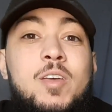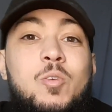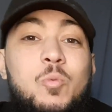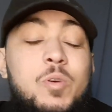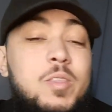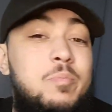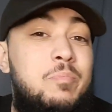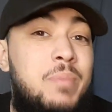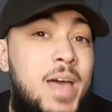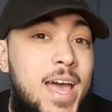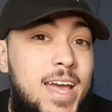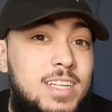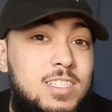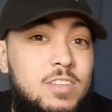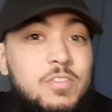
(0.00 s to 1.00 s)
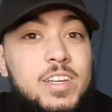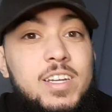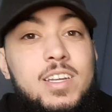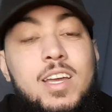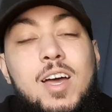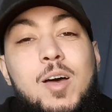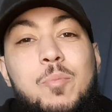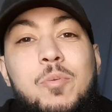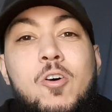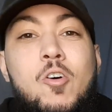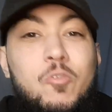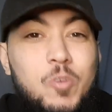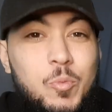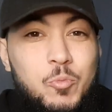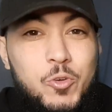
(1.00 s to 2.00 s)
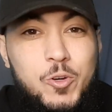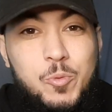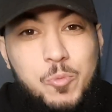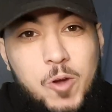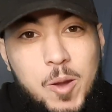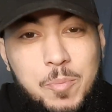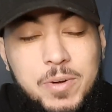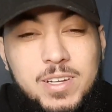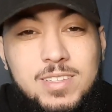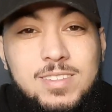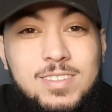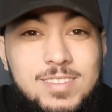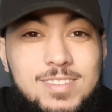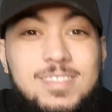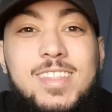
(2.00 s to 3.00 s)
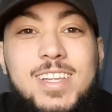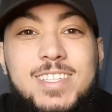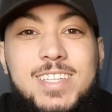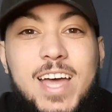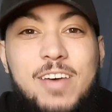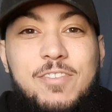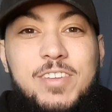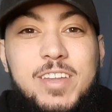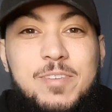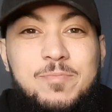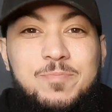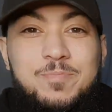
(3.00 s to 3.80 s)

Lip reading: with passive income from rental properties? Let's dive in.